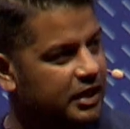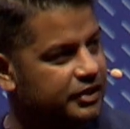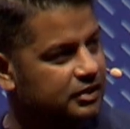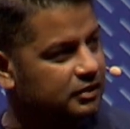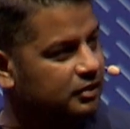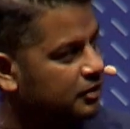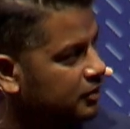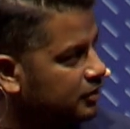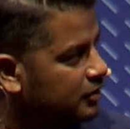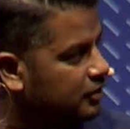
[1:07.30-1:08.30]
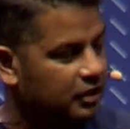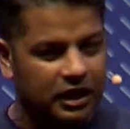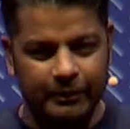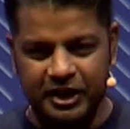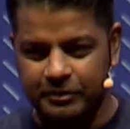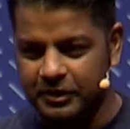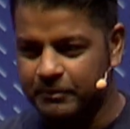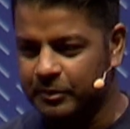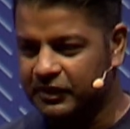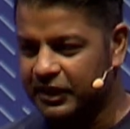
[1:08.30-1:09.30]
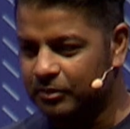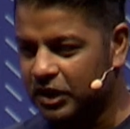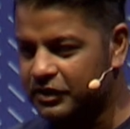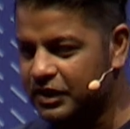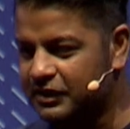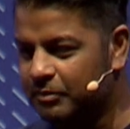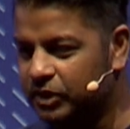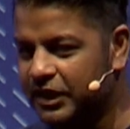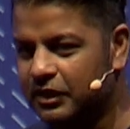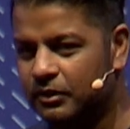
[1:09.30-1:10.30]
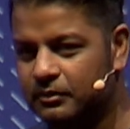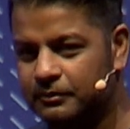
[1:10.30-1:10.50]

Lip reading: question. How many people think blockchain is like Play-Doh?